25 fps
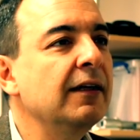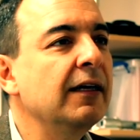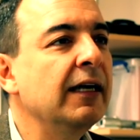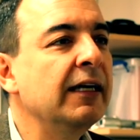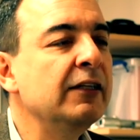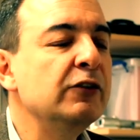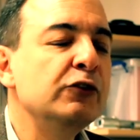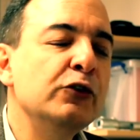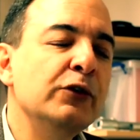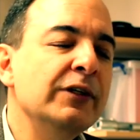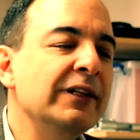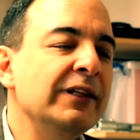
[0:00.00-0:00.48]

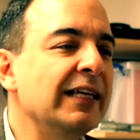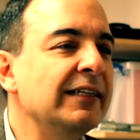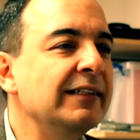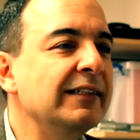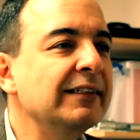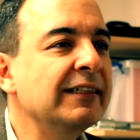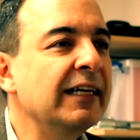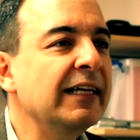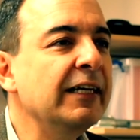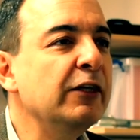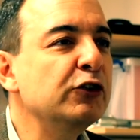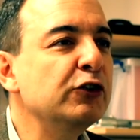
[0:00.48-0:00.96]
And during that
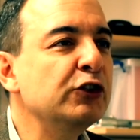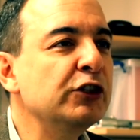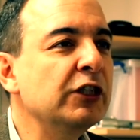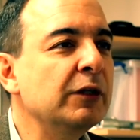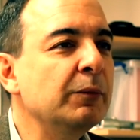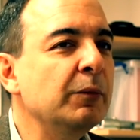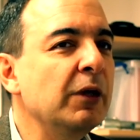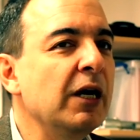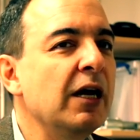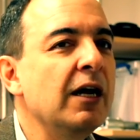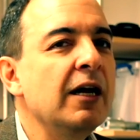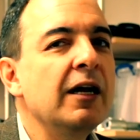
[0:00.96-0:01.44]

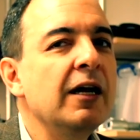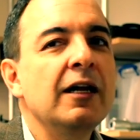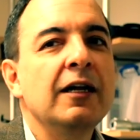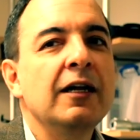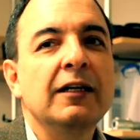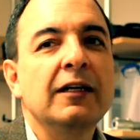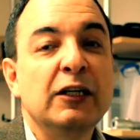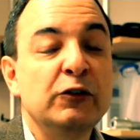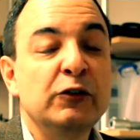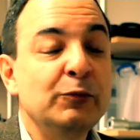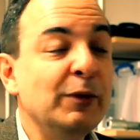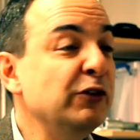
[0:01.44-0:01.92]
dictatorship,
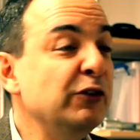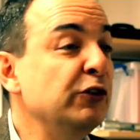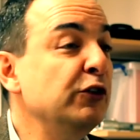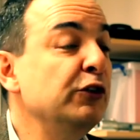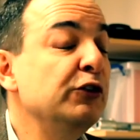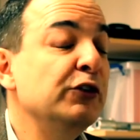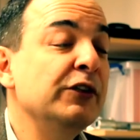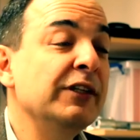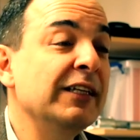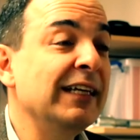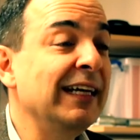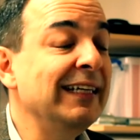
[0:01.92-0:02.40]

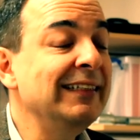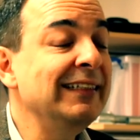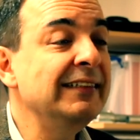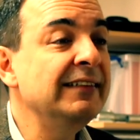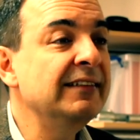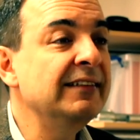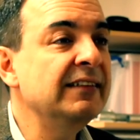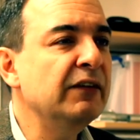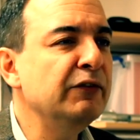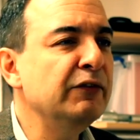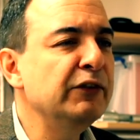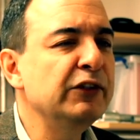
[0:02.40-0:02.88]
especially during the
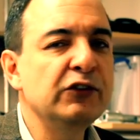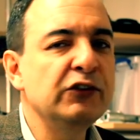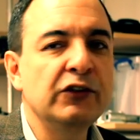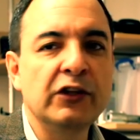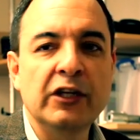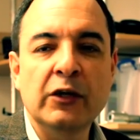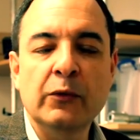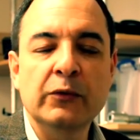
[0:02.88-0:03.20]
1970s,